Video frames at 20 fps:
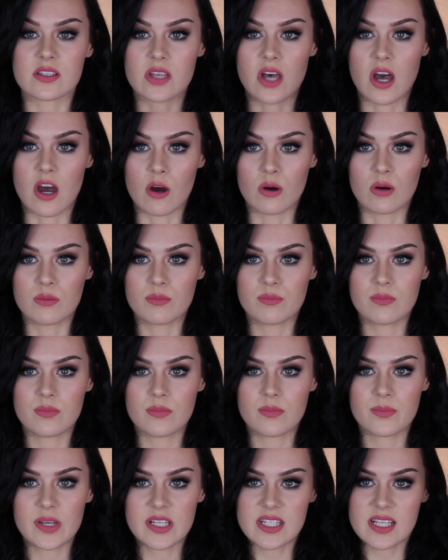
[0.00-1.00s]
So
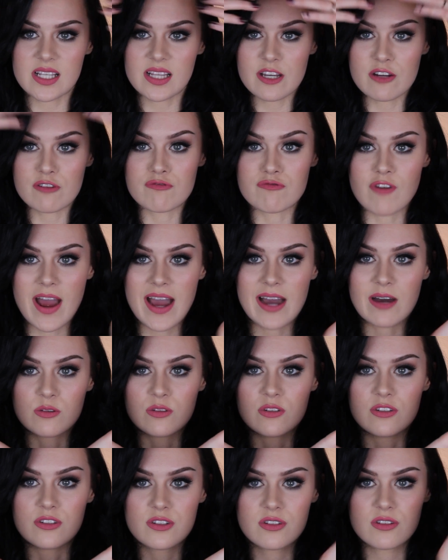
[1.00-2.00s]
basically
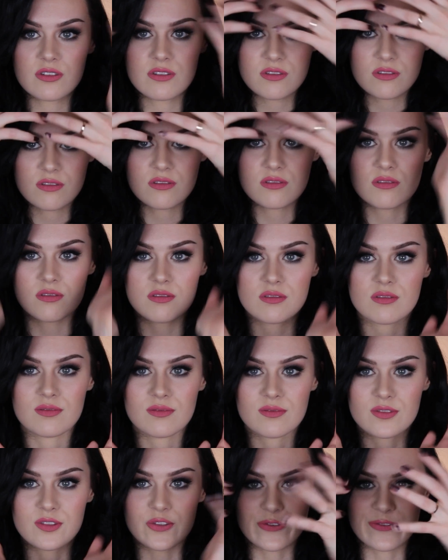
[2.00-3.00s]
around
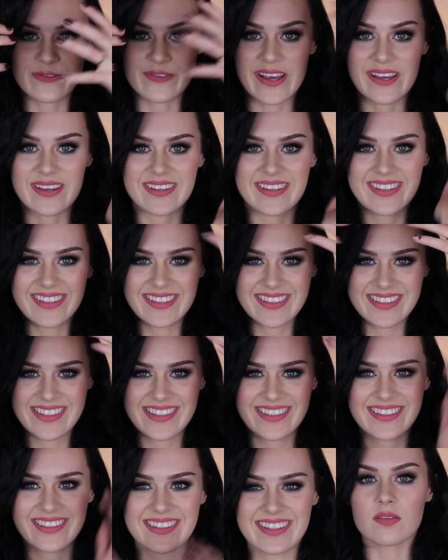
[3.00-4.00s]
the
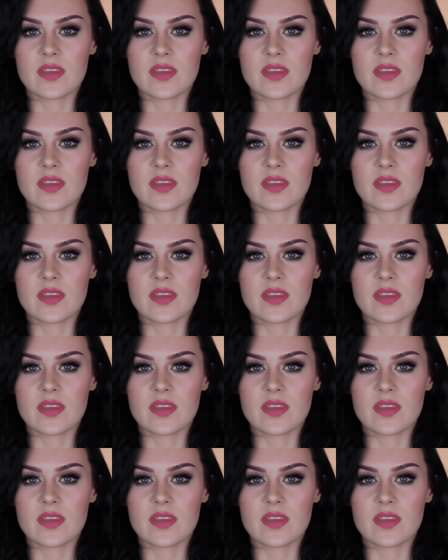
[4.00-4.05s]
face.